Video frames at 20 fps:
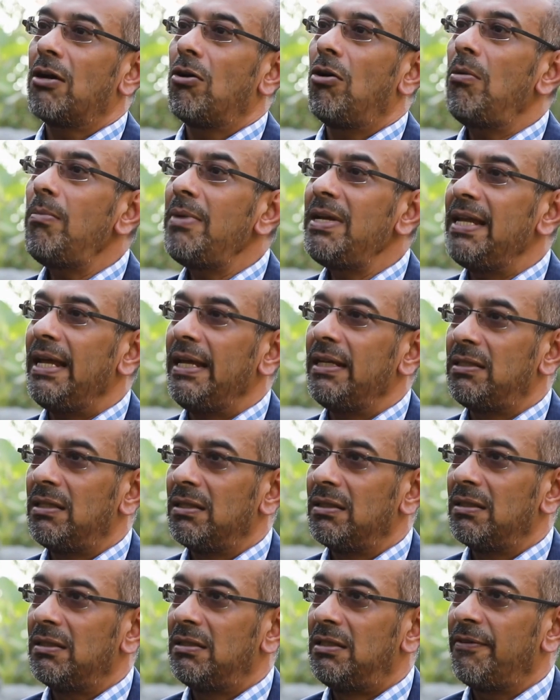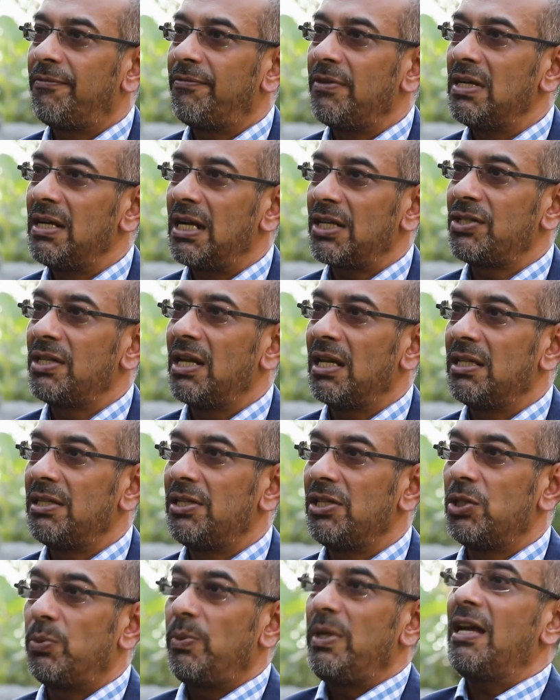accommodate different
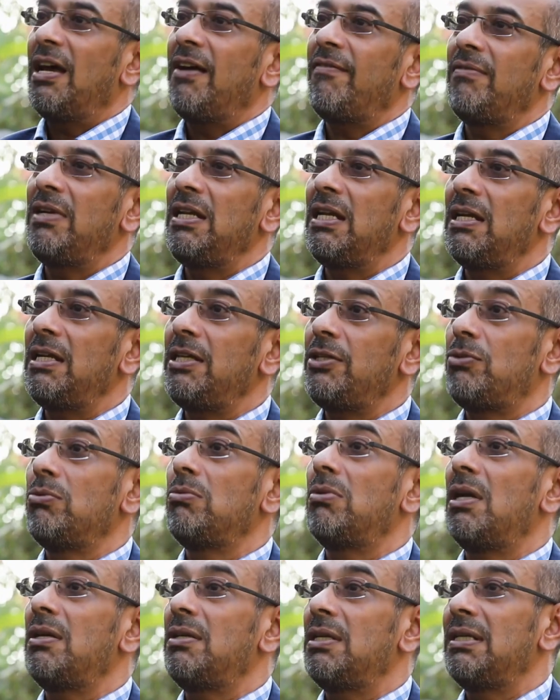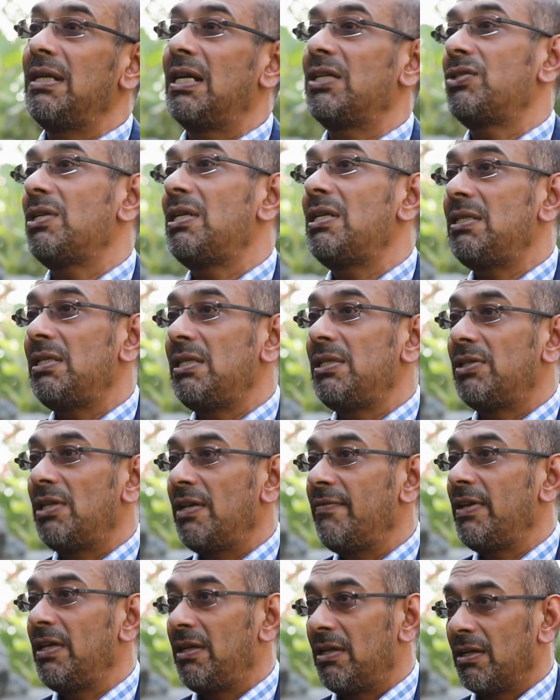nationalities. We have nearly 200 nationalities
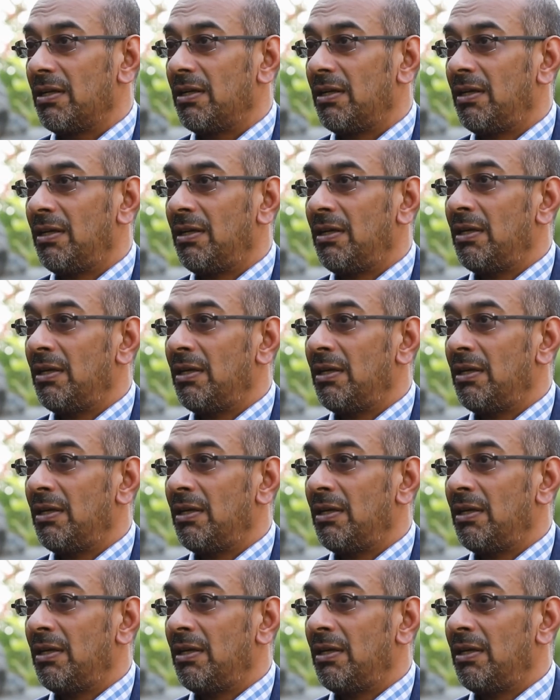living here.